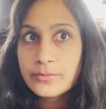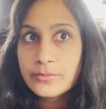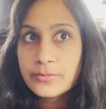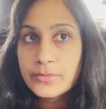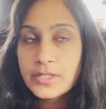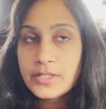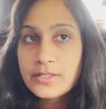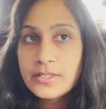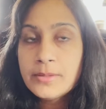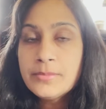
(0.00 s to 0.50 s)

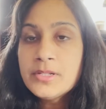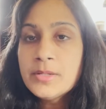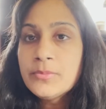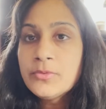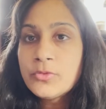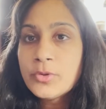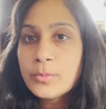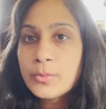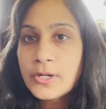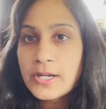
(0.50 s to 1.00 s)
the symptoms
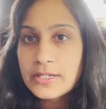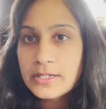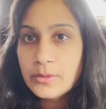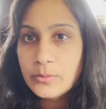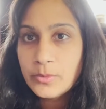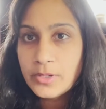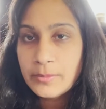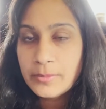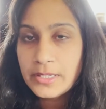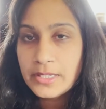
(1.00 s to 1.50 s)
for pregnant
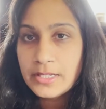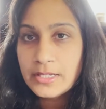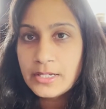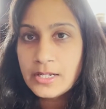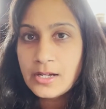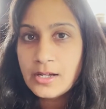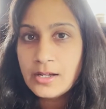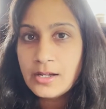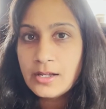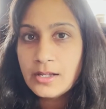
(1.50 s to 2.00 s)
women
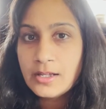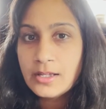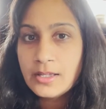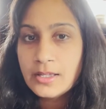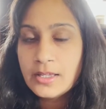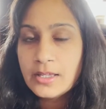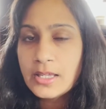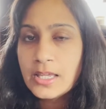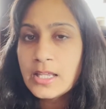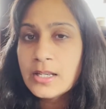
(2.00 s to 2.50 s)

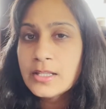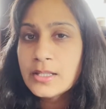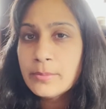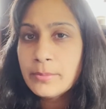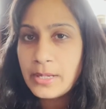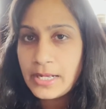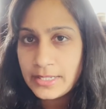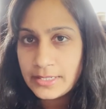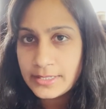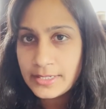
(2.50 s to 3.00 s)
in the
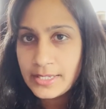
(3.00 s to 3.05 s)
mild